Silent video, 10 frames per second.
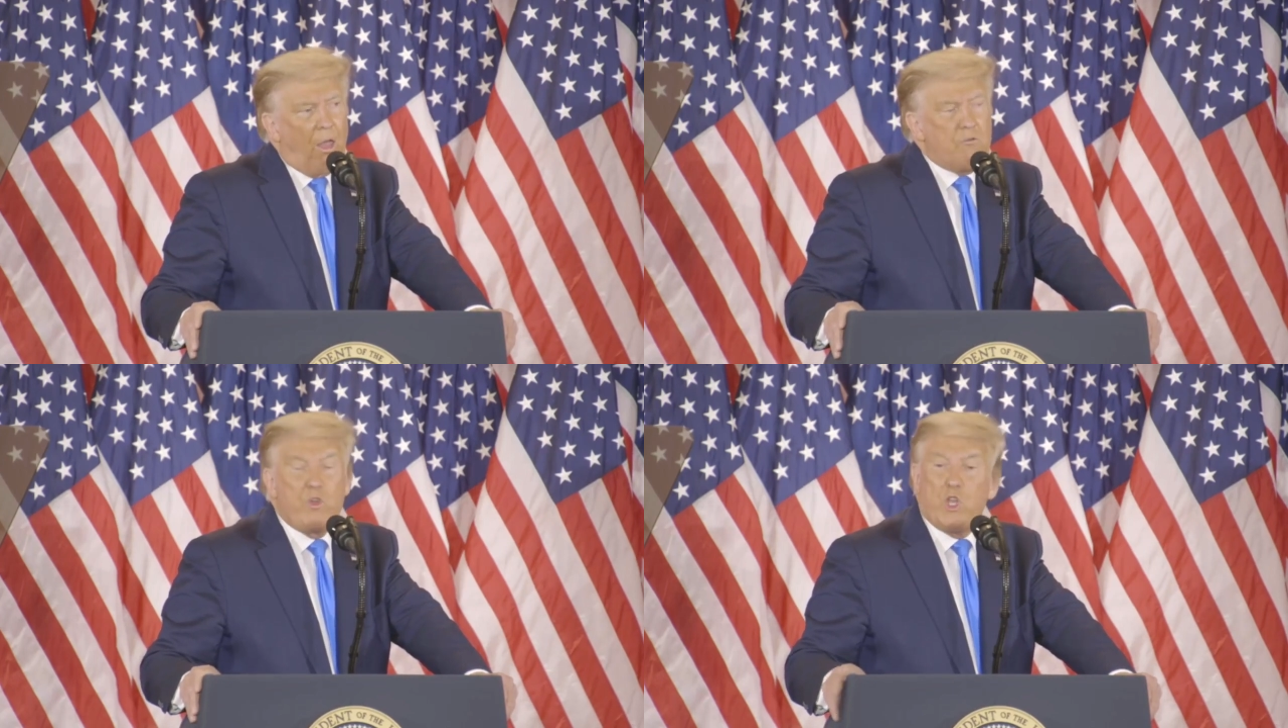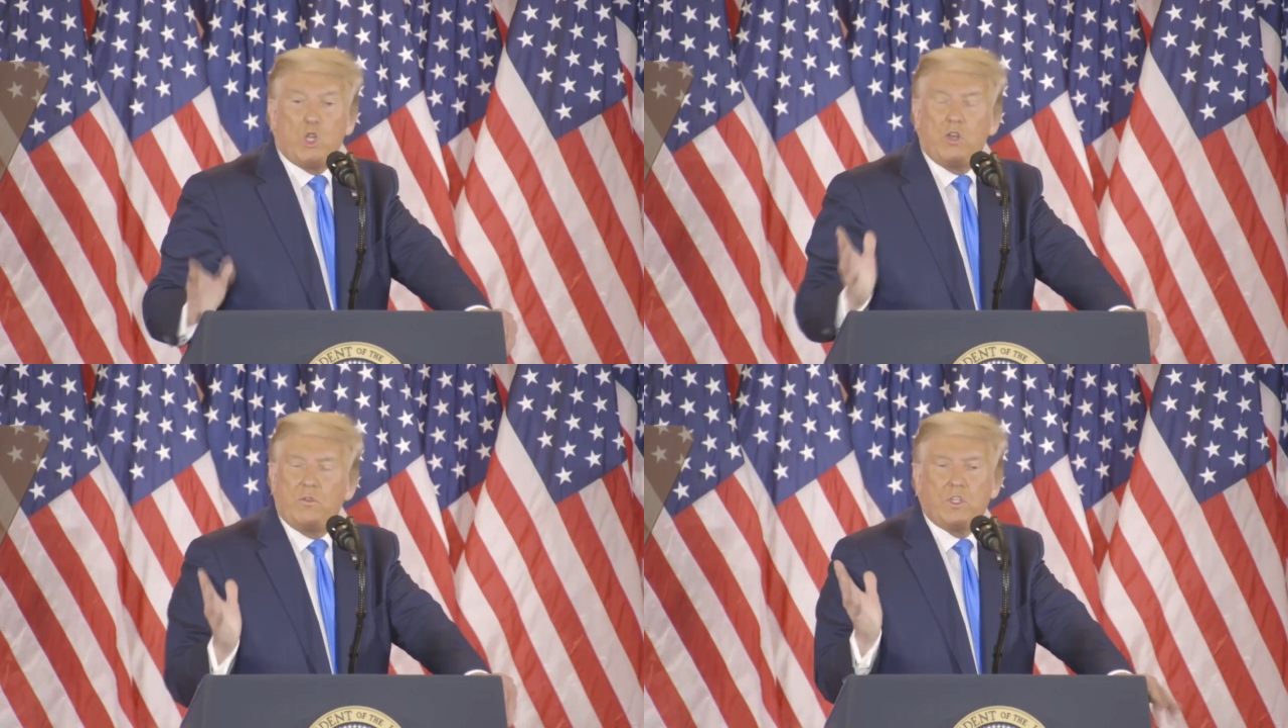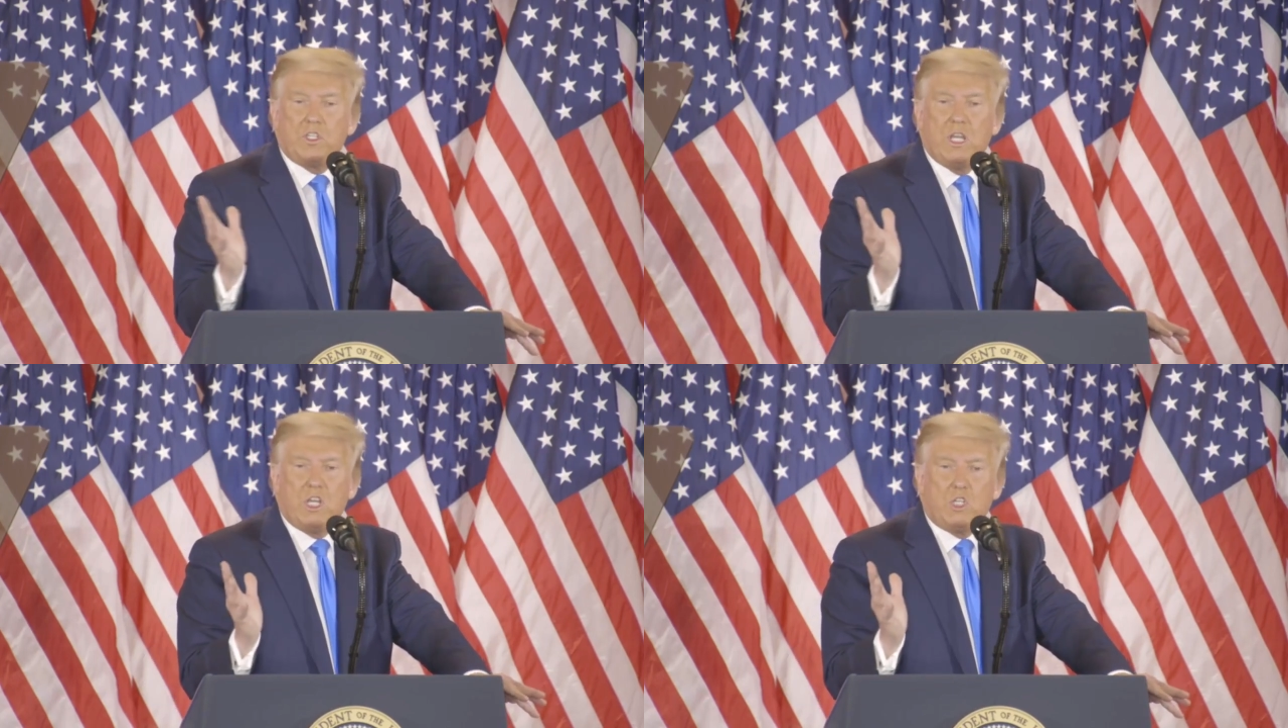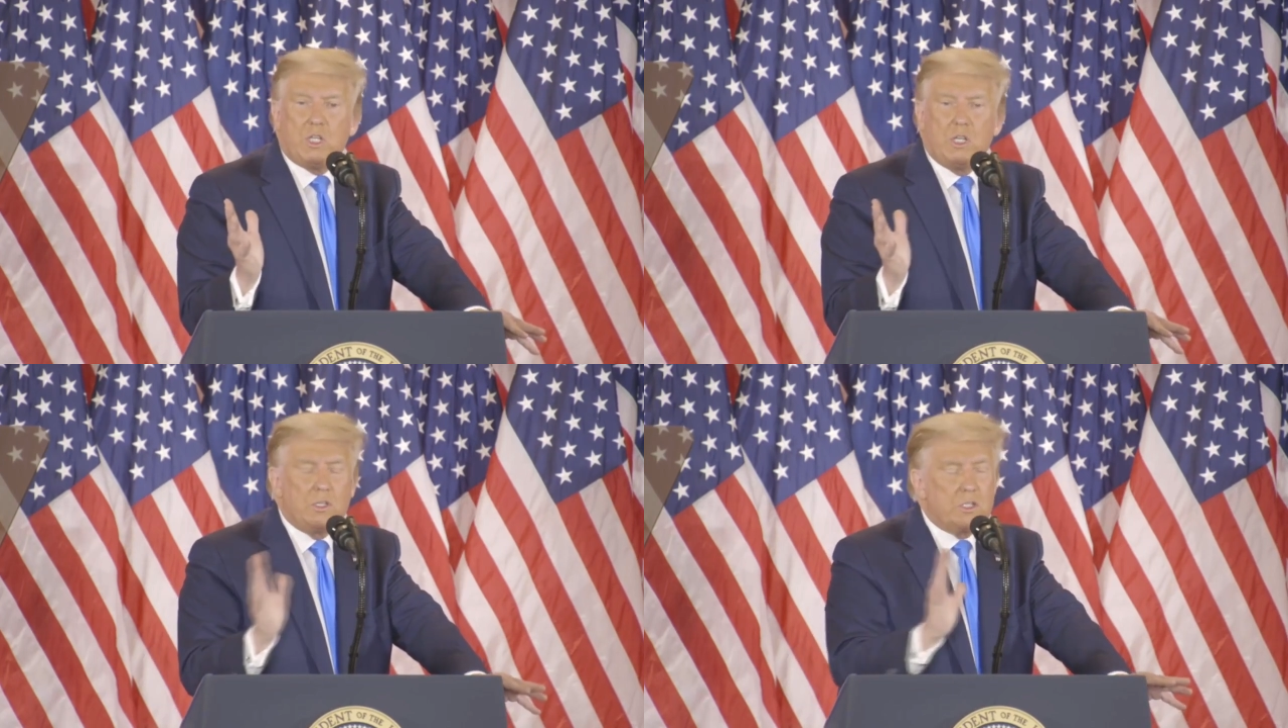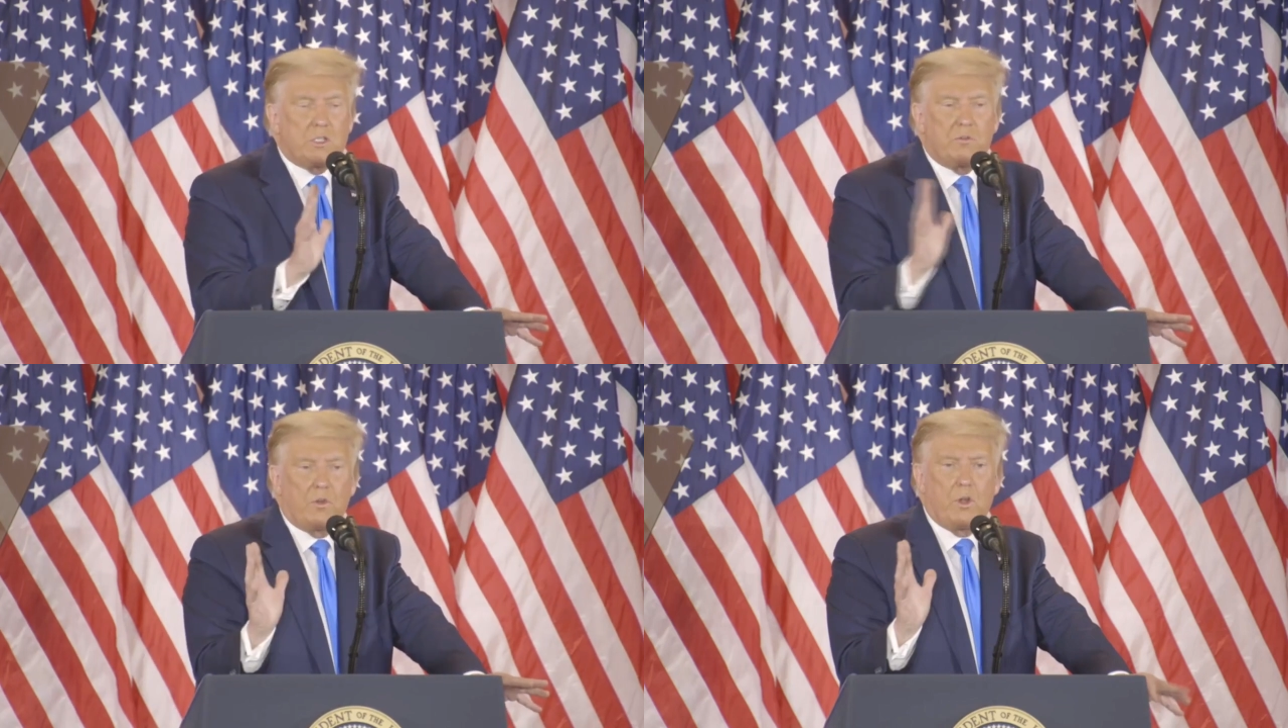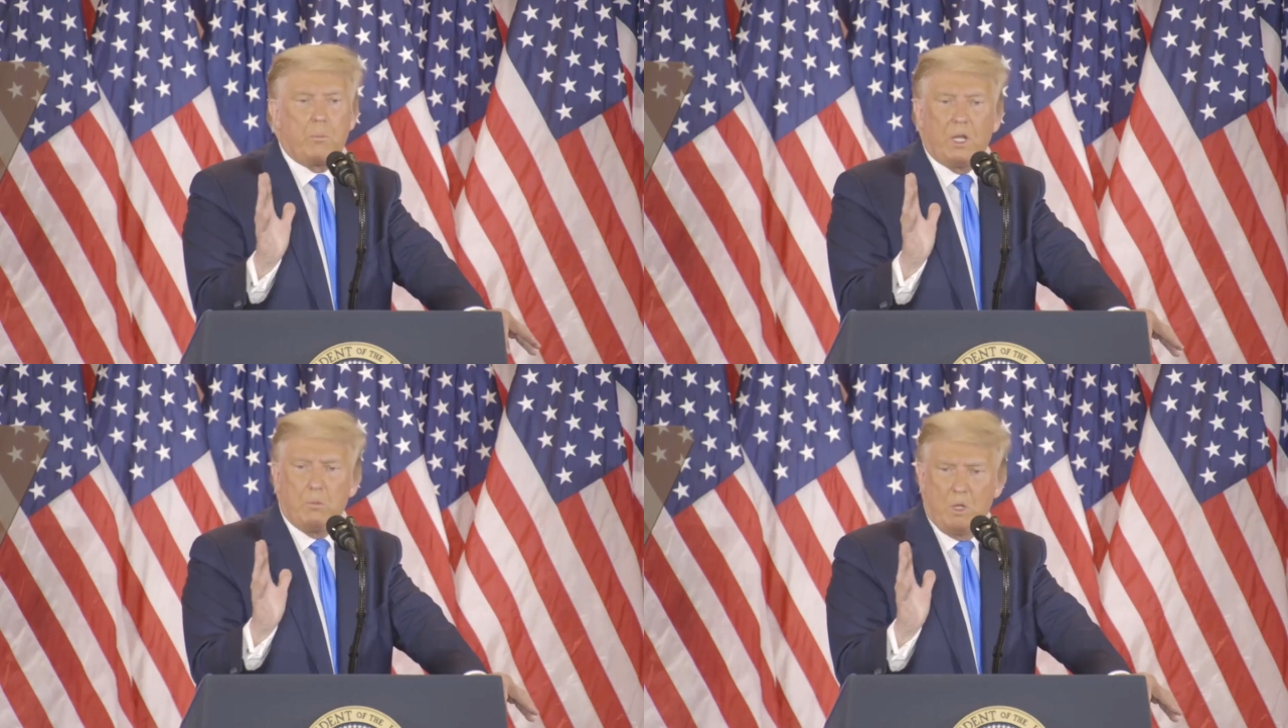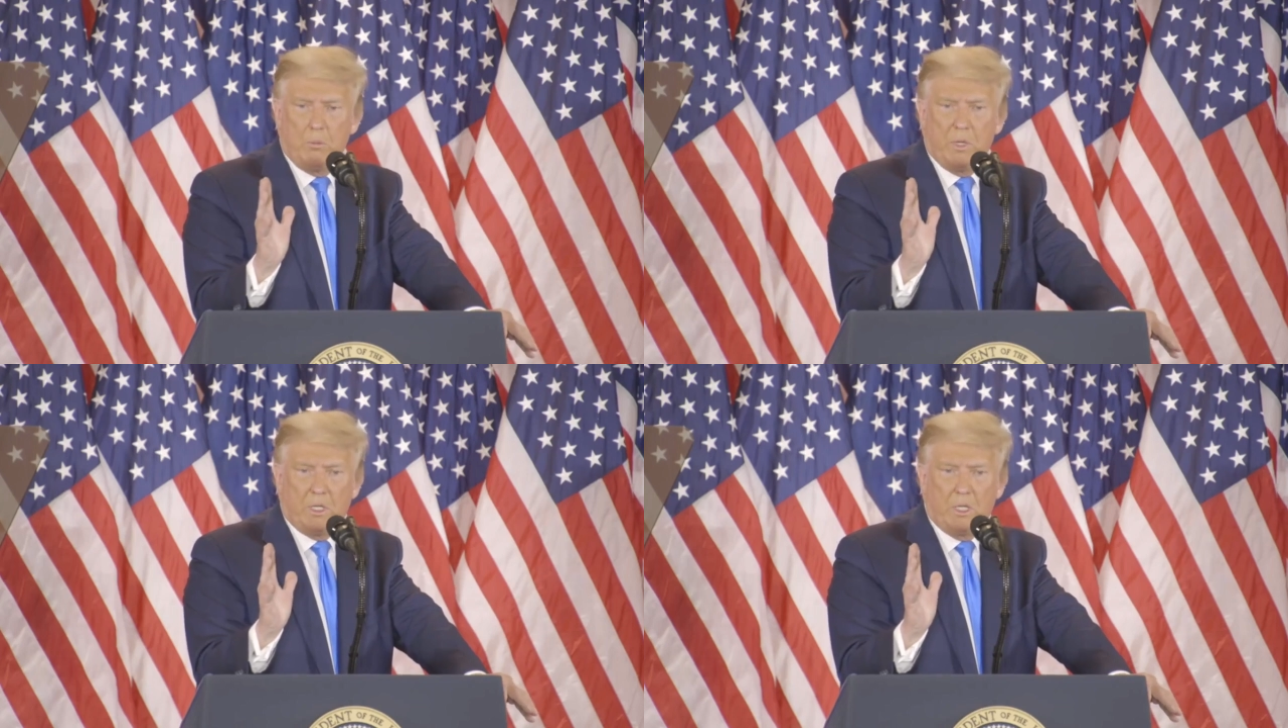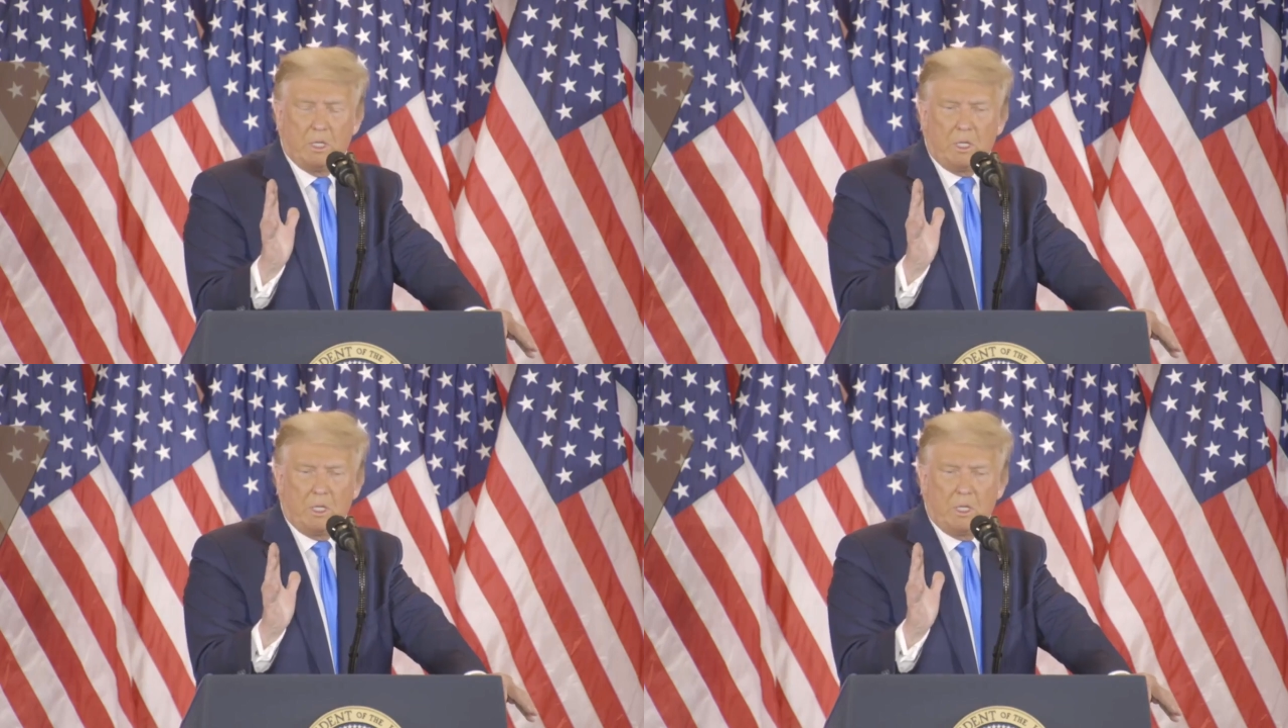for the good of this nation. This is a very big moment.